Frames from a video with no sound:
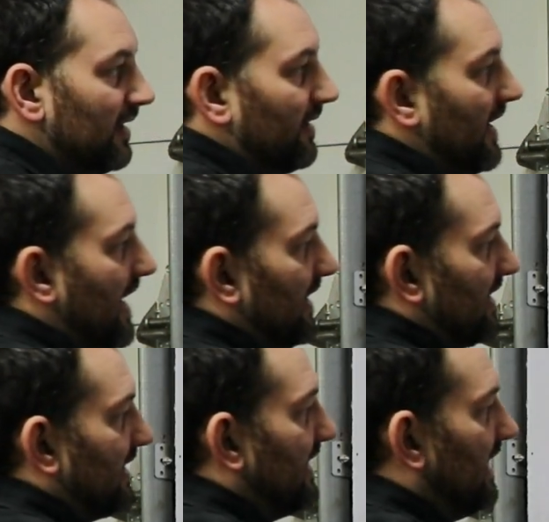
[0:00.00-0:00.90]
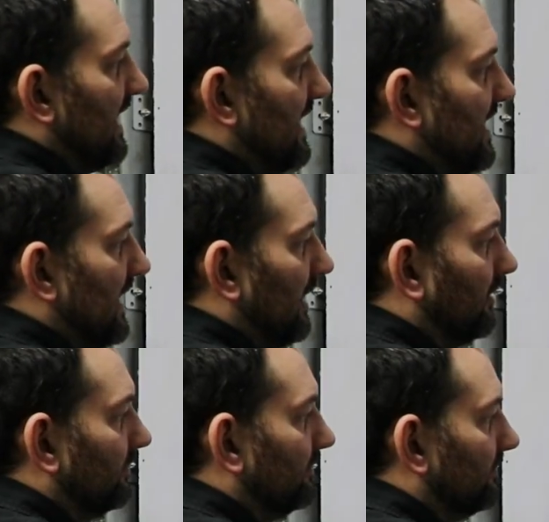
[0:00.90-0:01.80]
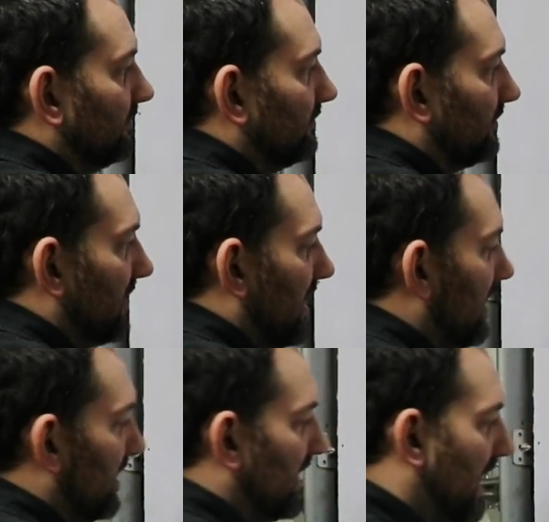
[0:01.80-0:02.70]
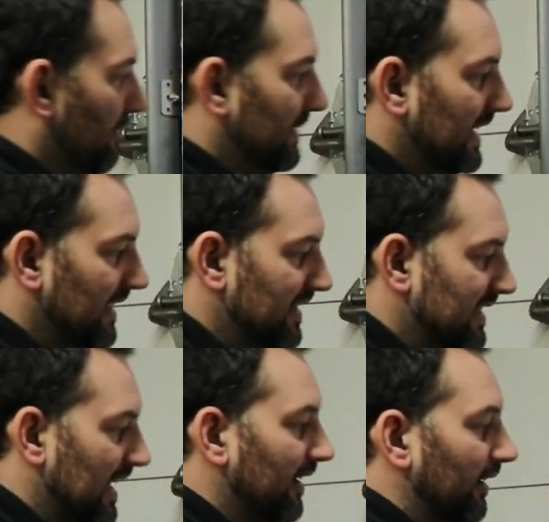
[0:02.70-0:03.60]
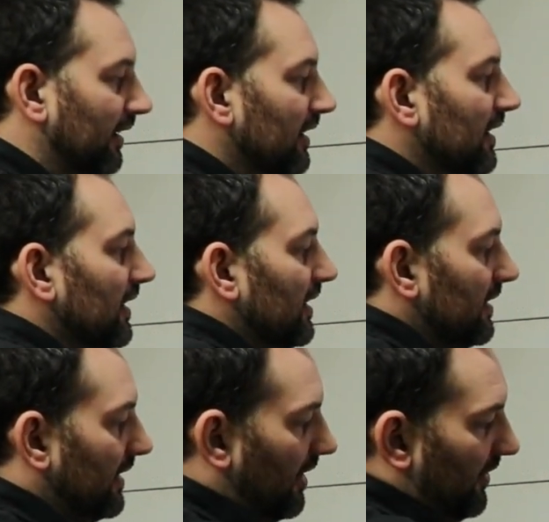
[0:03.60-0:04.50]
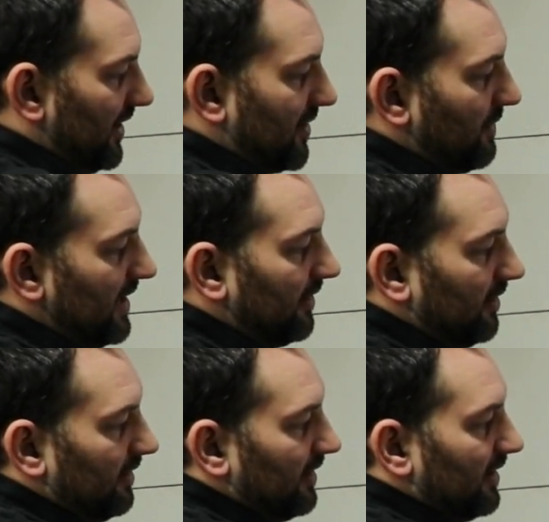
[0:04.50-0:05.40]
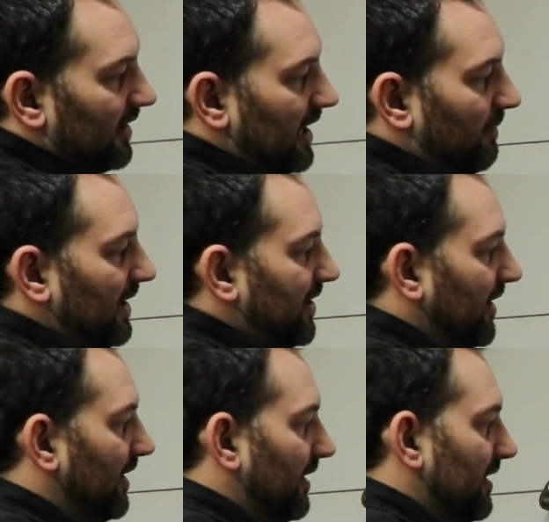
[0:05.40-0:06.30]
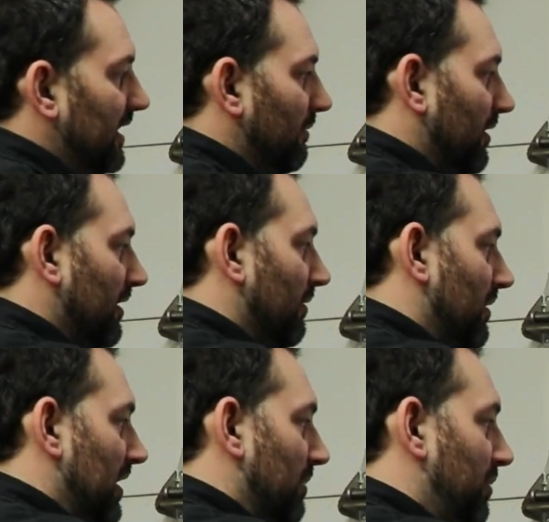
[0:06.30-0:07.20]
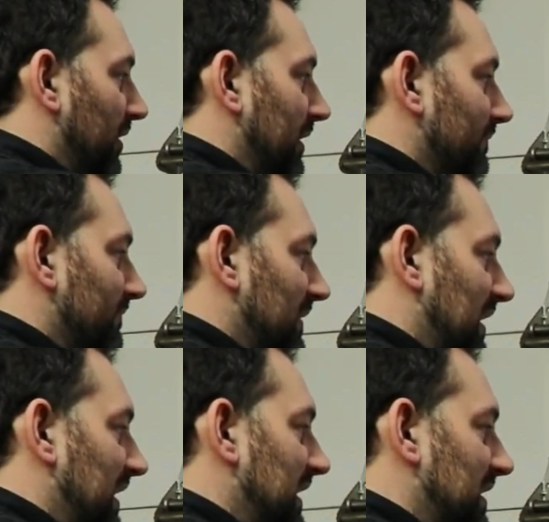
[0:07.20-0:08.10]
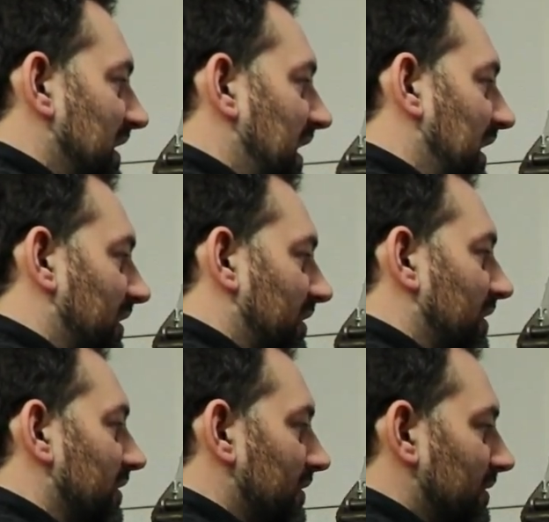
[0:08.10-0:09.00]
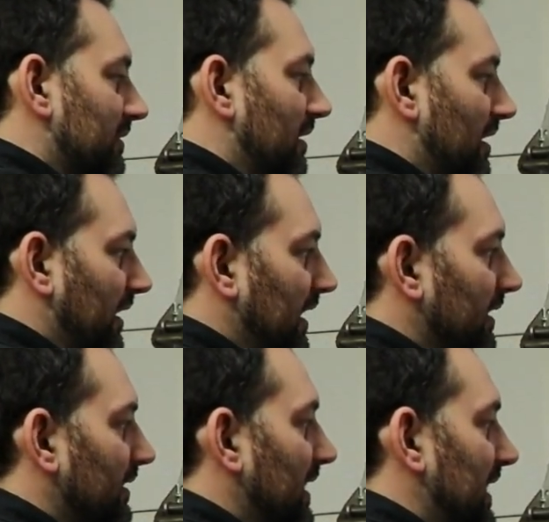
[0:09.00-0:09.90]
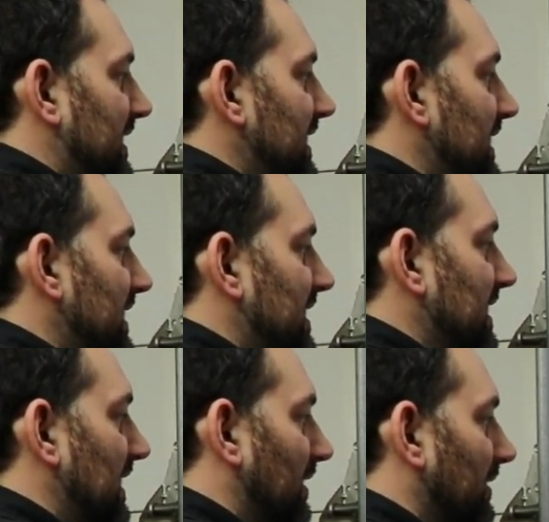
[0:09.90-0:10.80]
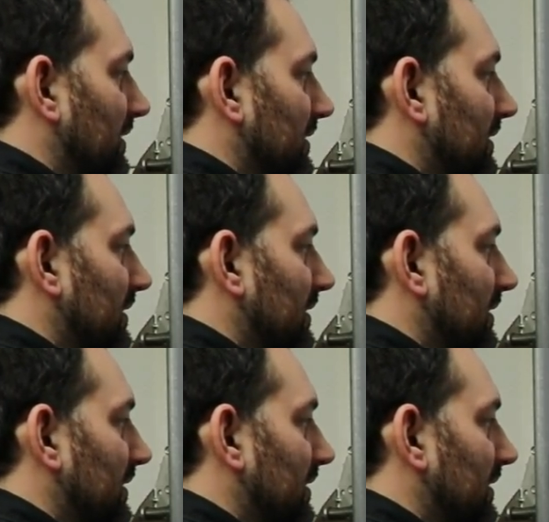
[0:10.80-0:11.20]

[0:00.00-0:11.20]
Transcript: That is TDC, top dead center. Now this wheel can be turned, and we're going to want to put an indicator on it at TDC.